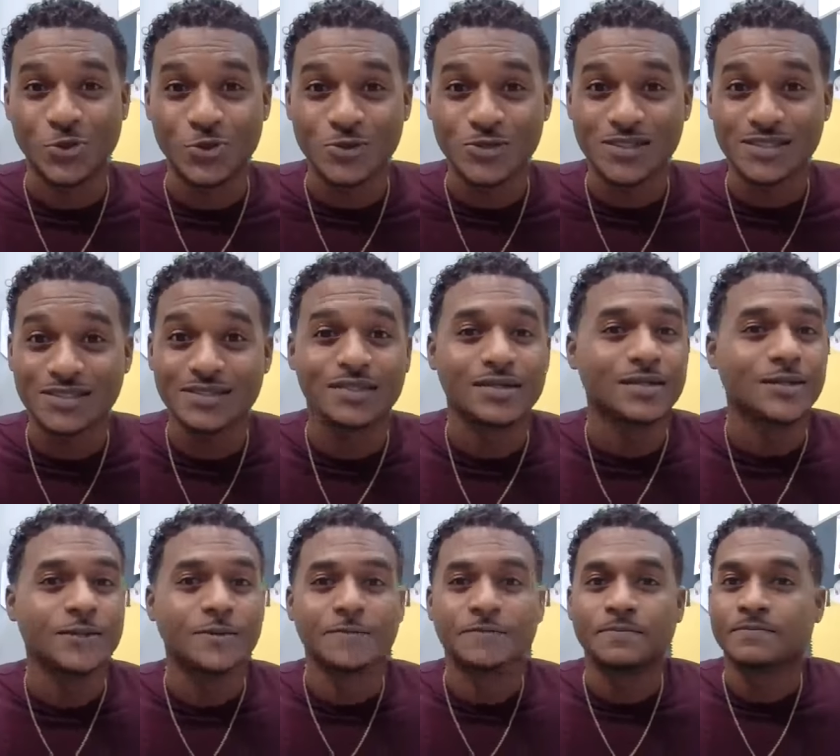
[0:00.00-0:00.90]
host,
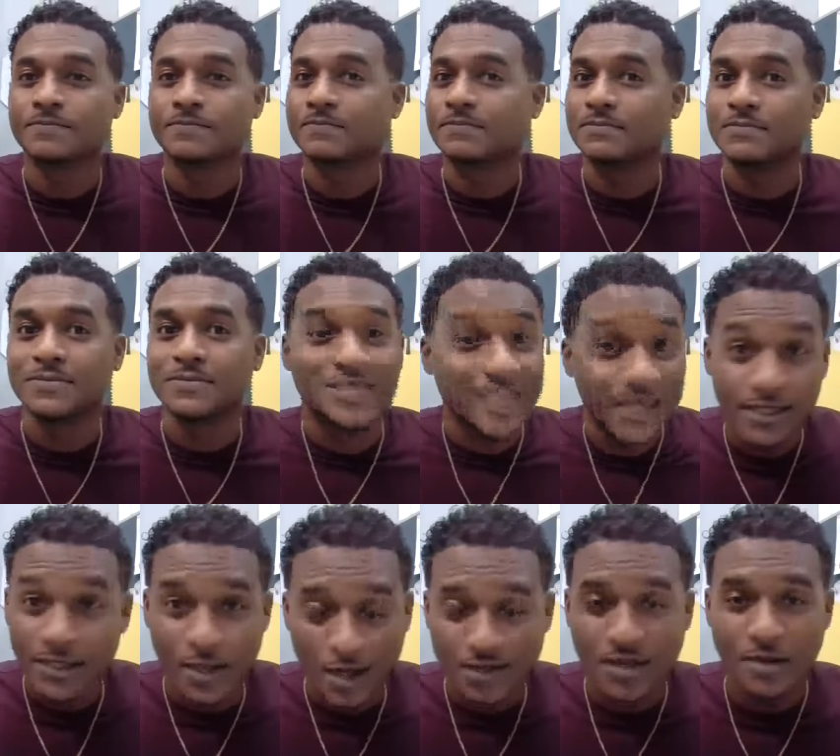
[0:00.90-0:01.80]
did
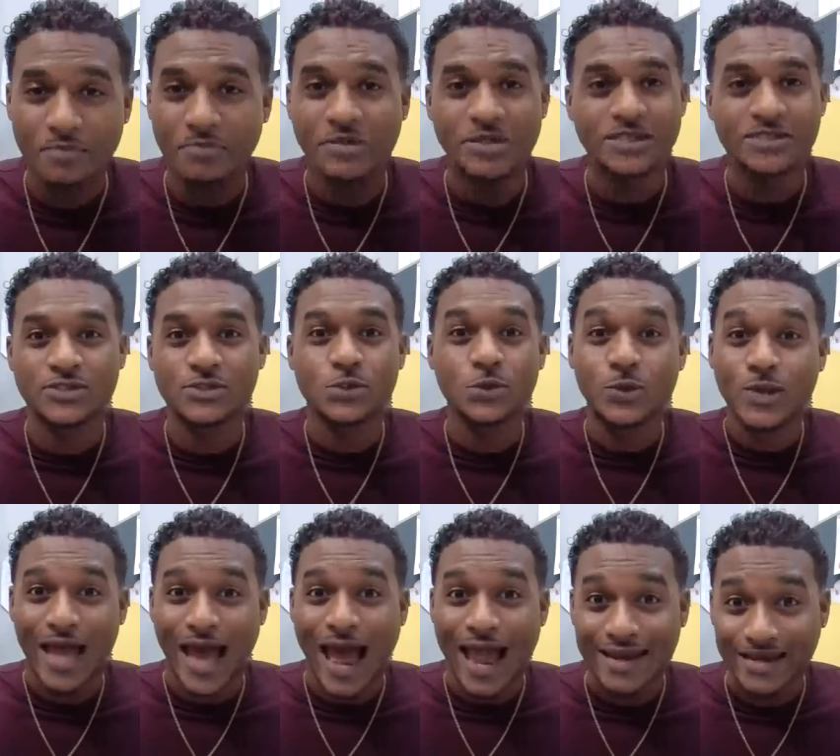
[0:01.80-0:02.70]
not complete
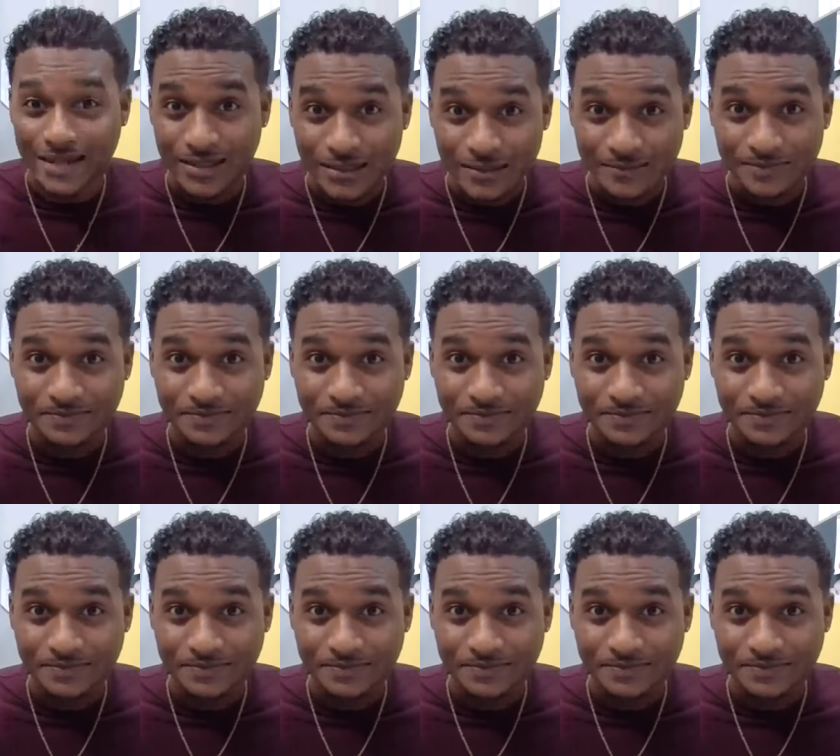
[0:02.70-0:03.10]
school either.